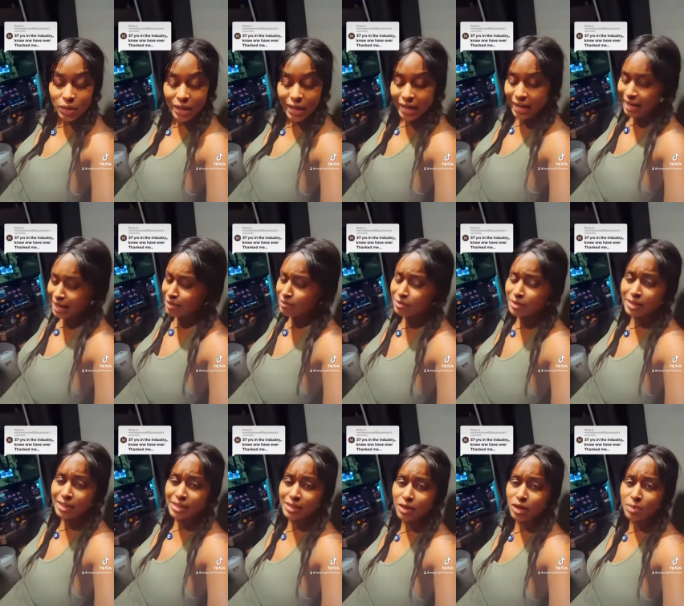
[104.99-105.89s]
And I
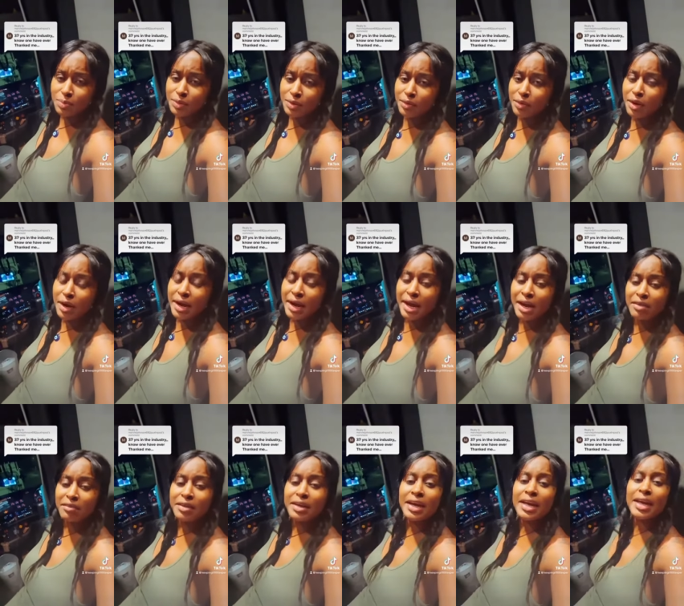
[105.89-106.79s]
really hope you are
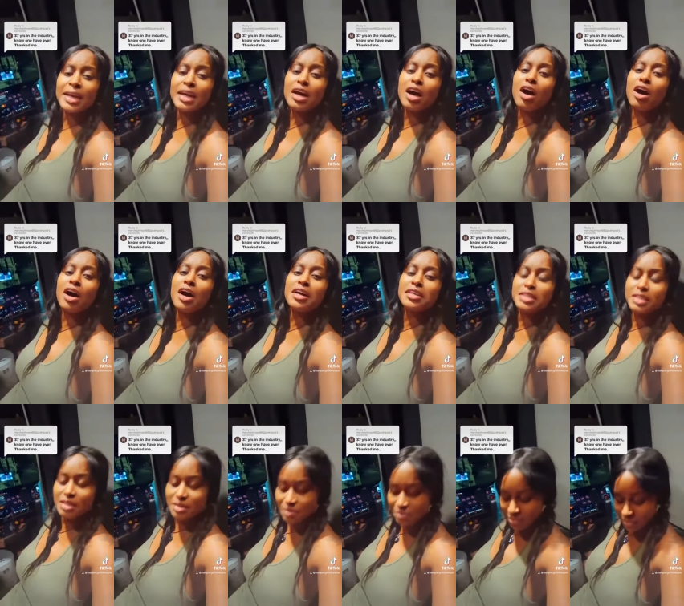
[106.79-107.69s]
having an
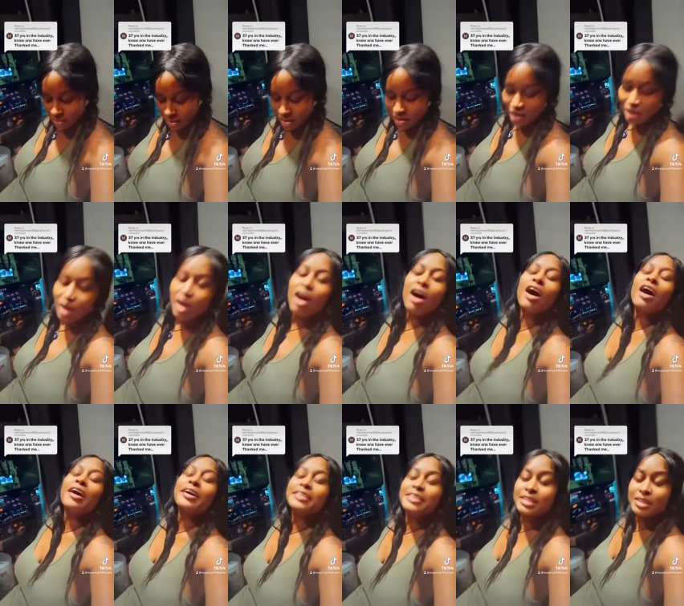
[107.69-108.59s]
awesome,
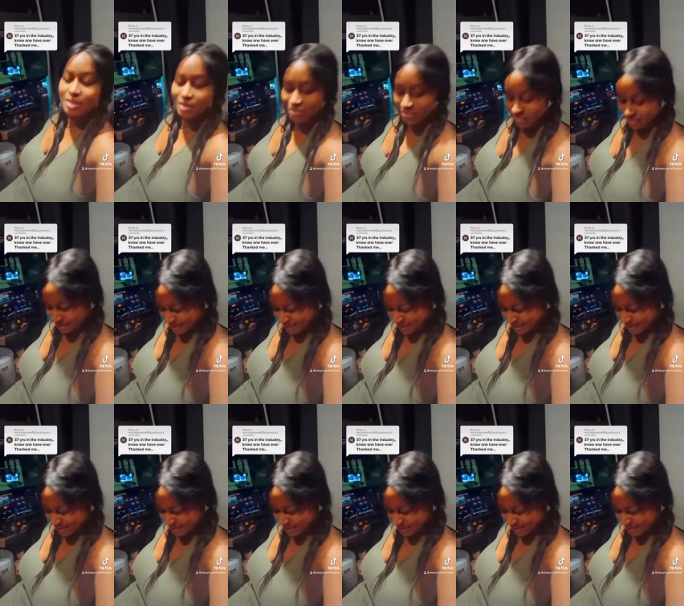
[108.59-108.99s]
awesome,